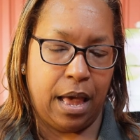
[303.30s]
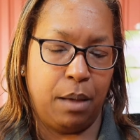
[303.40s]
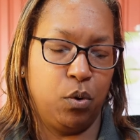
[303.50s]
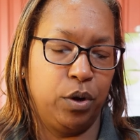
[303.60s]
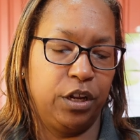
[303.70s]

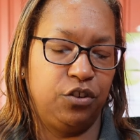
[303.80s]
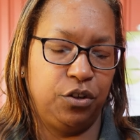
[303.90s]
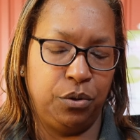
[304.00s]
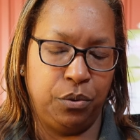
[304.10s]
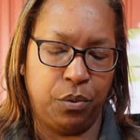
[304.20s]
I'm going to
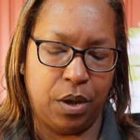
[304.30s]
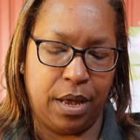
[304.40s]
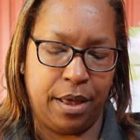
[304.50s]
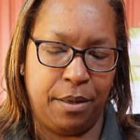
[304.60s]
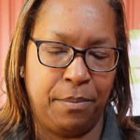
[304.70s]
do
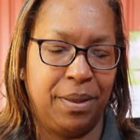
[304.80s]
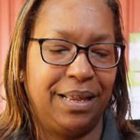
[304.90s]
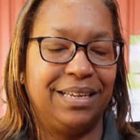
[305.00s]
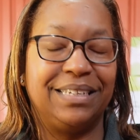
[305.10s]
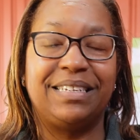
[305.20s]
um,
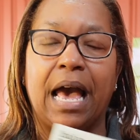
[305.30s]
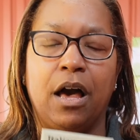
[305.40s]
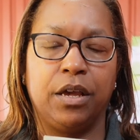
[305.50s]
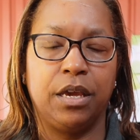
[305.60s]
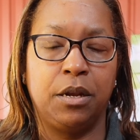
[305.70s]
an
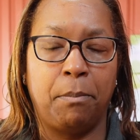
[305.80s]
Italian